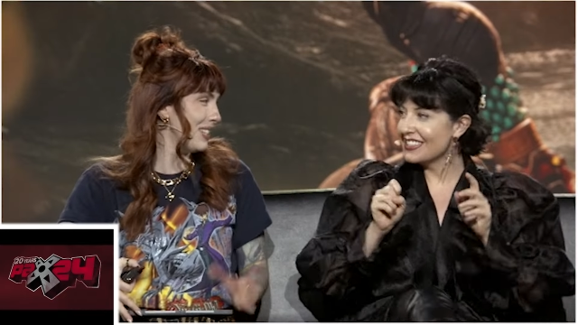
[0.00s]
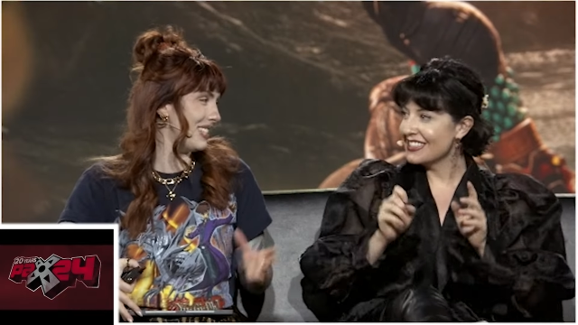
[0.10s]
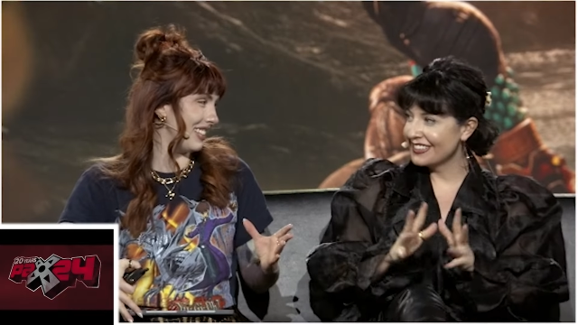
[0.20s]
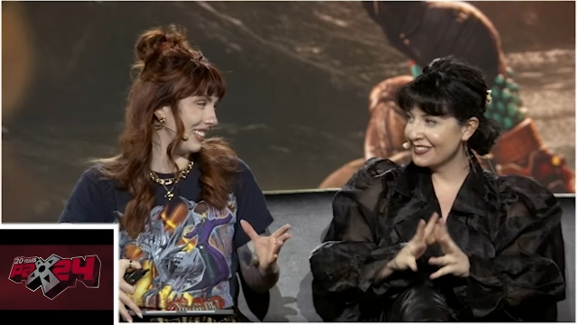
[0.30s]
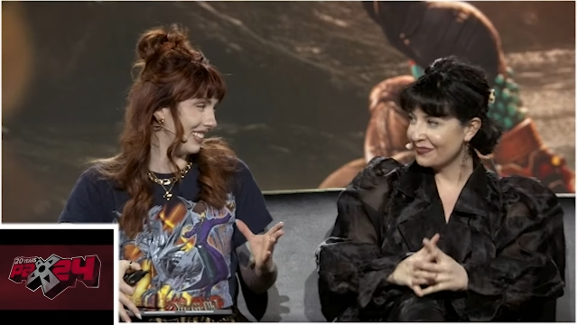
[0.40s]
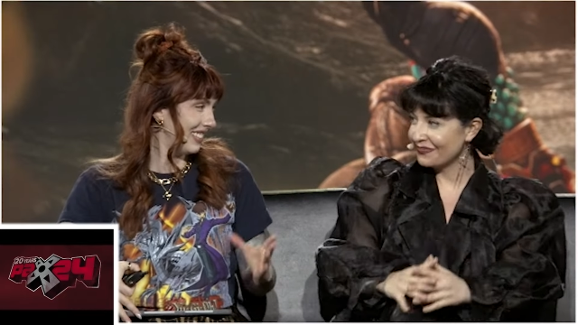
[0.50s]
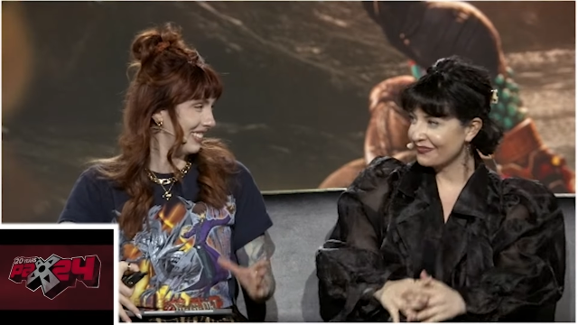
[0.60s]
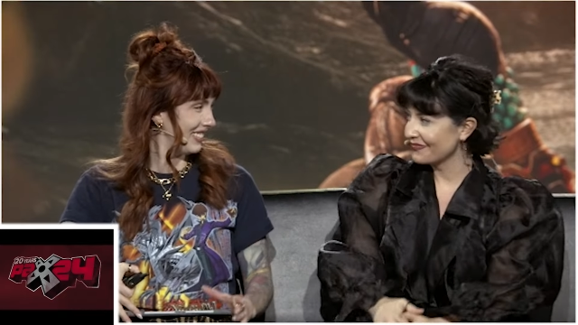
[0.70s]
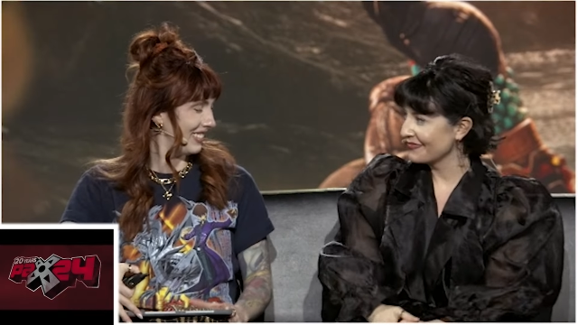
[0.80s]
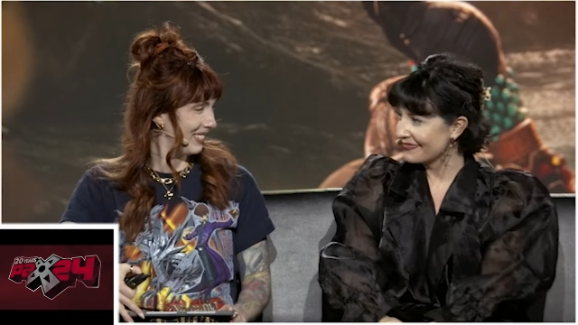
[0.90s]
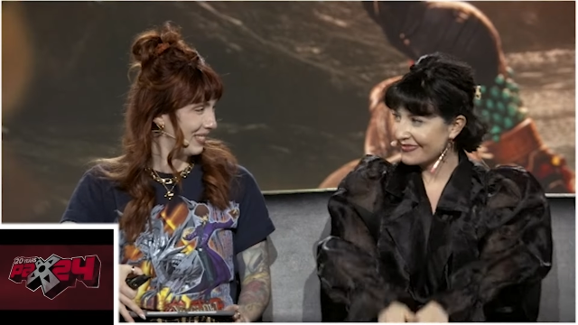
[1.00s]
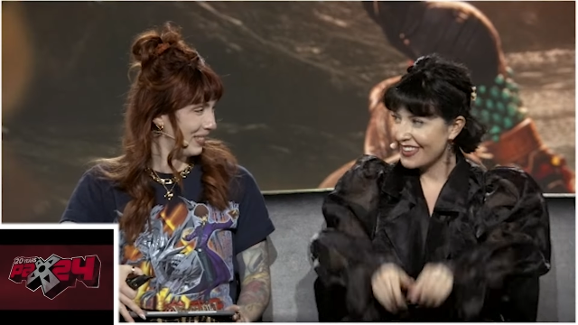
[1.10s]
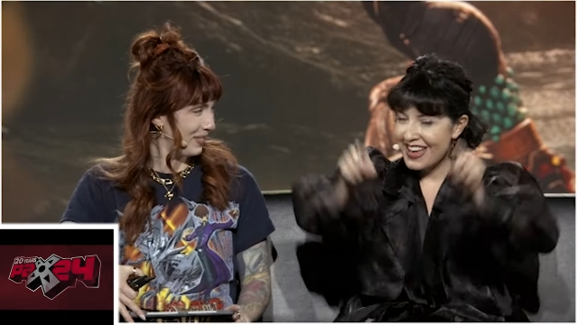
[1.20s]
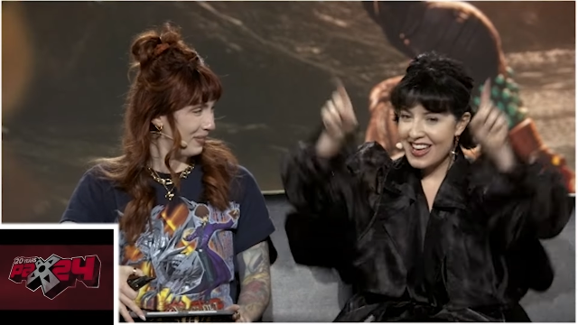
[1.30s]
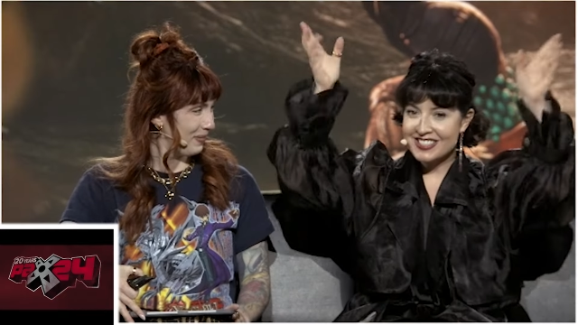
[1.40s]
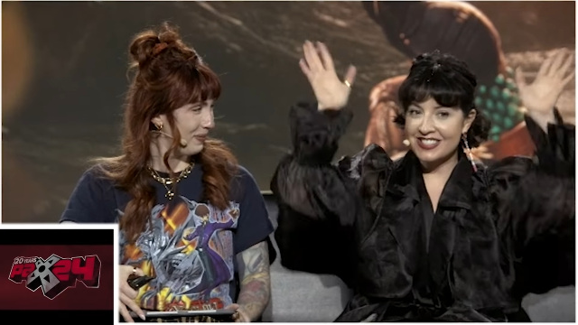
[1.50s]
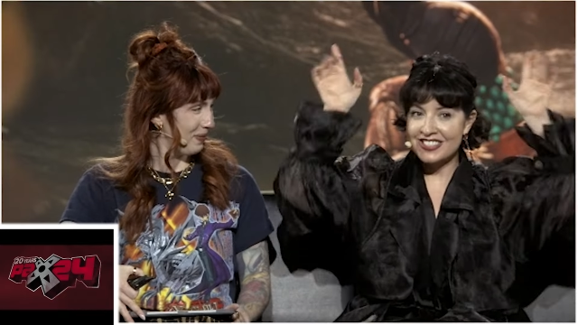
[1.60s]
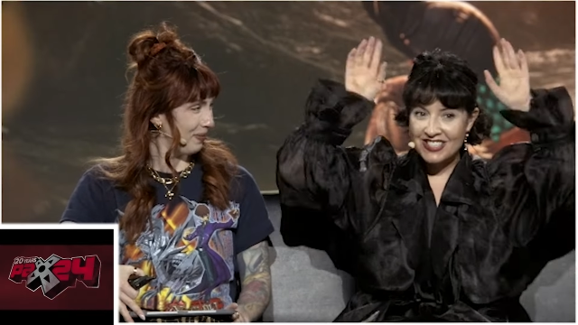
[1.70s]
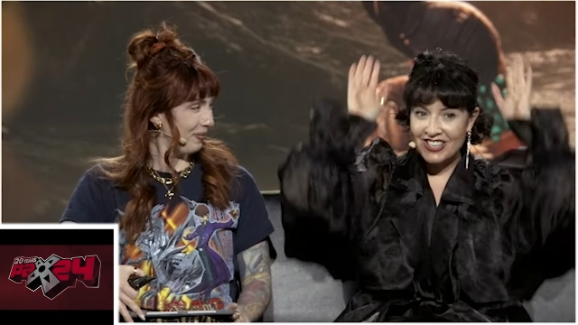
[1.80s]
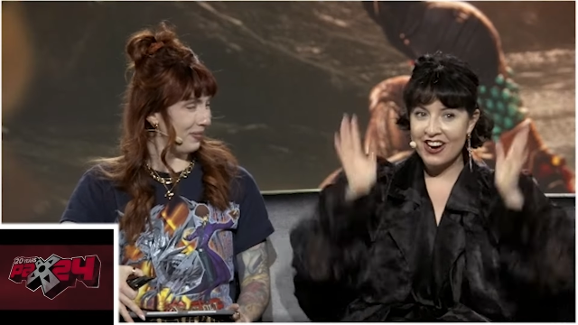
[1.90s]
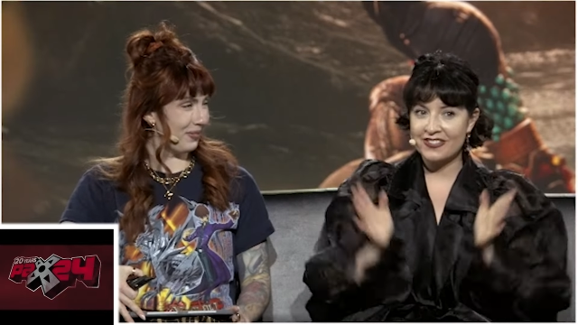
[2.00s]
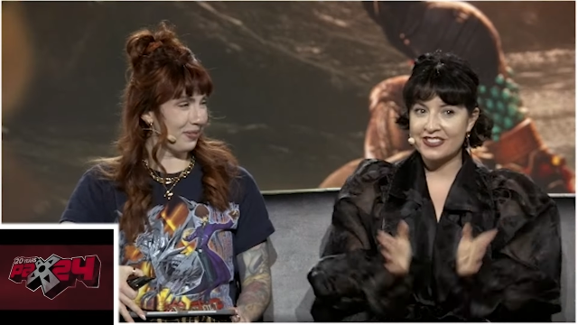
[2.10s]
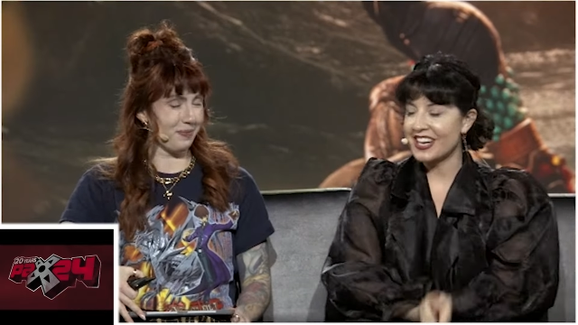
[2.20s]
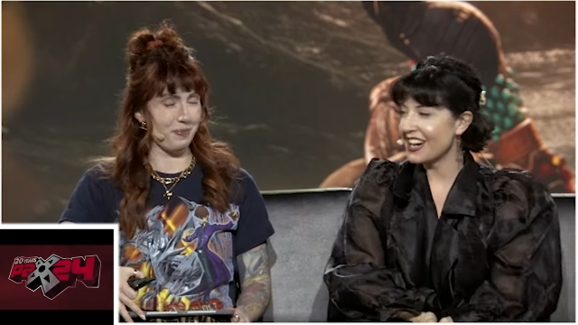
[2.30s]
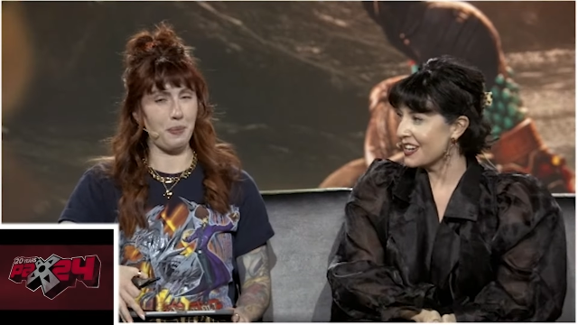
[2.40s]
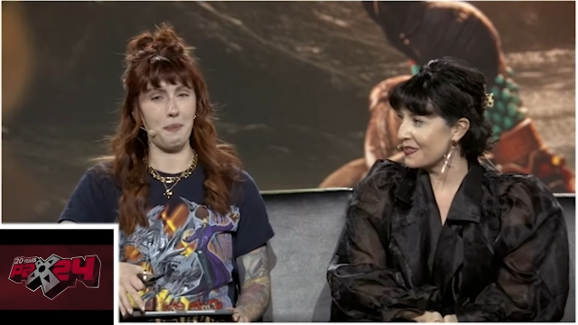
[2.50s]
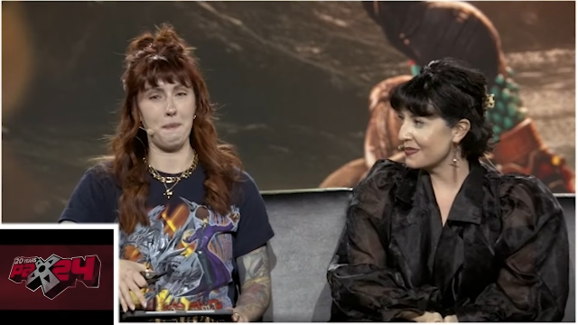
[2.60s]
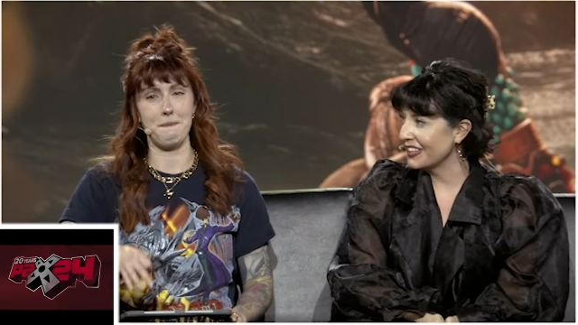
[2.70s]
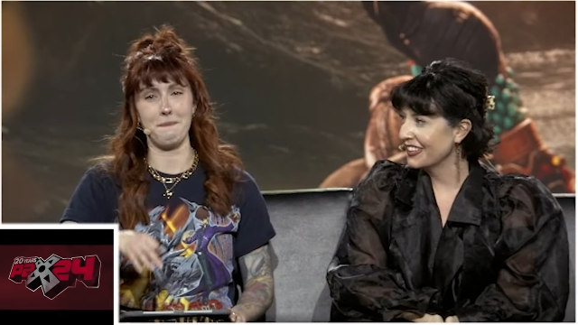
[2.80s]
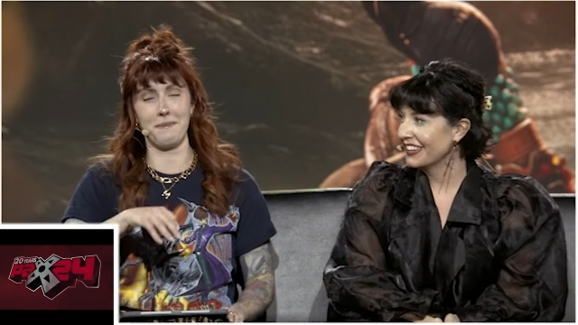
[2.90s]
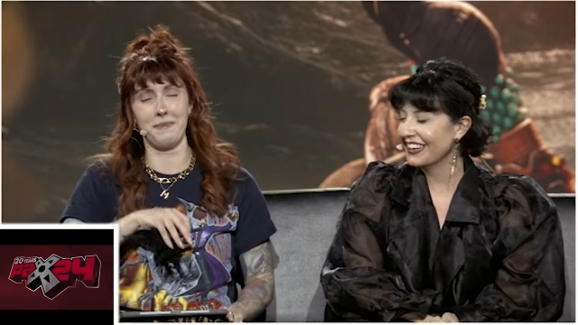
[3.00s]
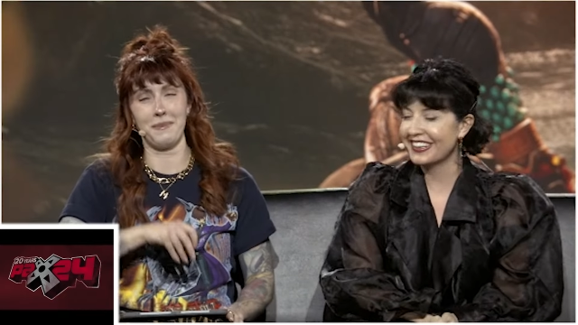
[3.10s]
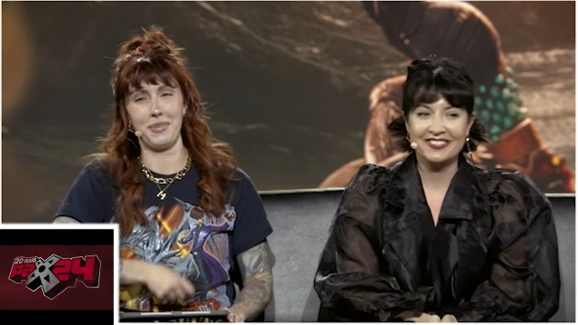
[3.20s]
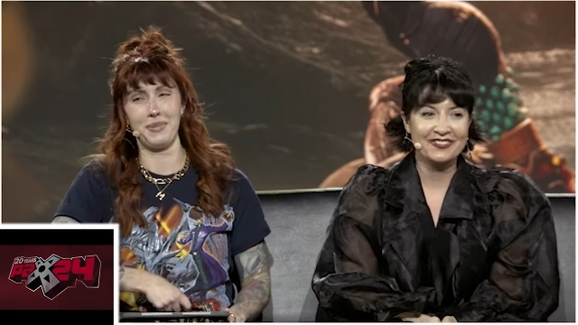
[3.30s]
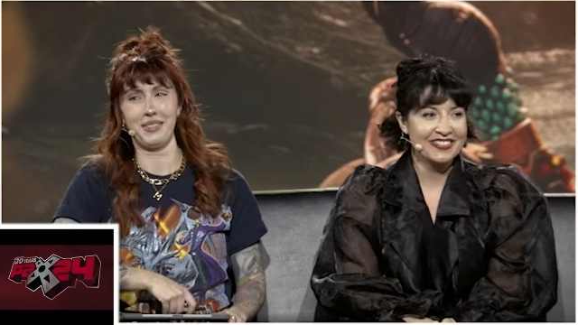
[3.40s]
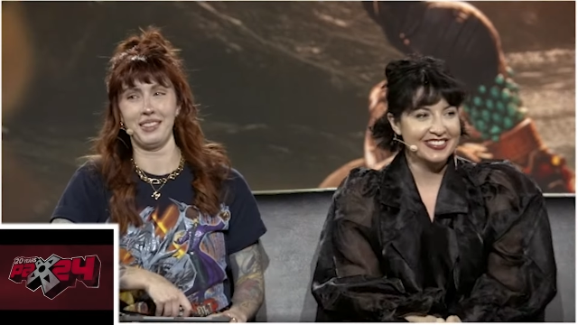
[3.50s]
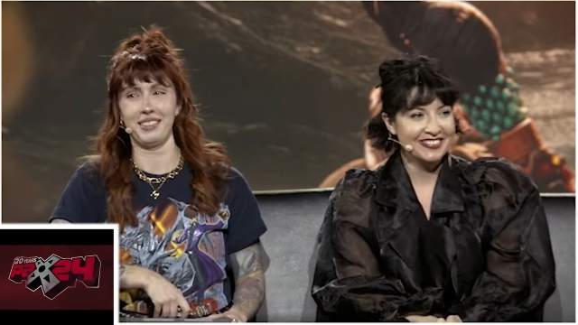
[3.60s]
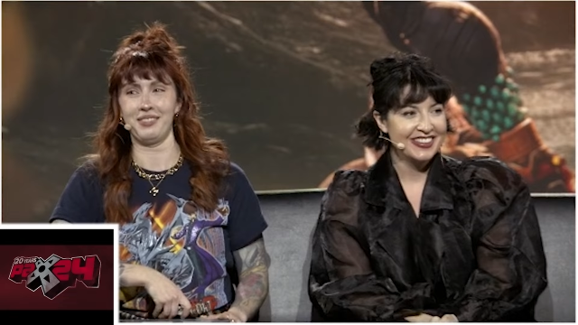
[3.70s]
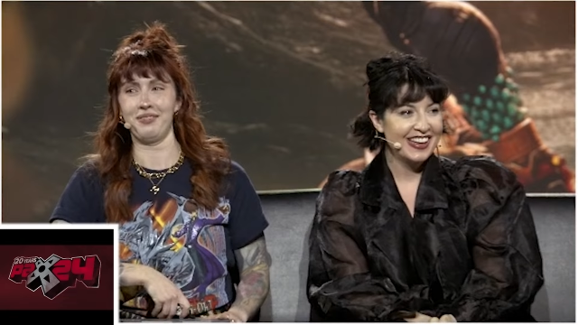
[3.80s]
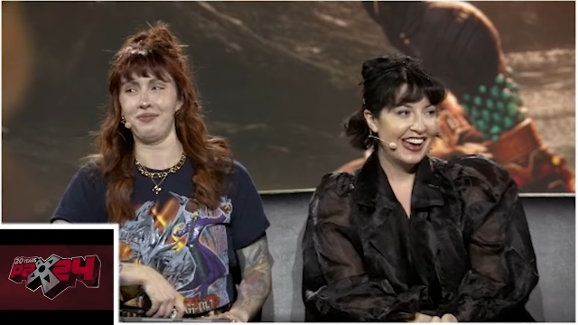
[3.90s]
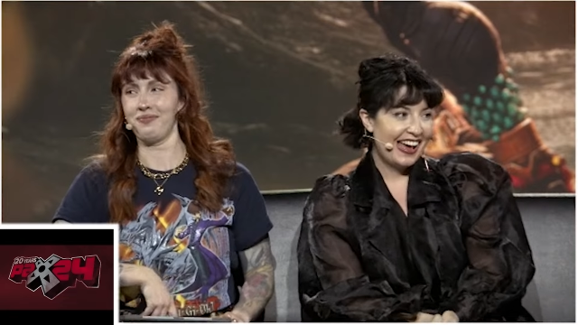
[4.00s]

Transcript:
Speaker 1: bit silly. Since the dawn of time. Oh, crap.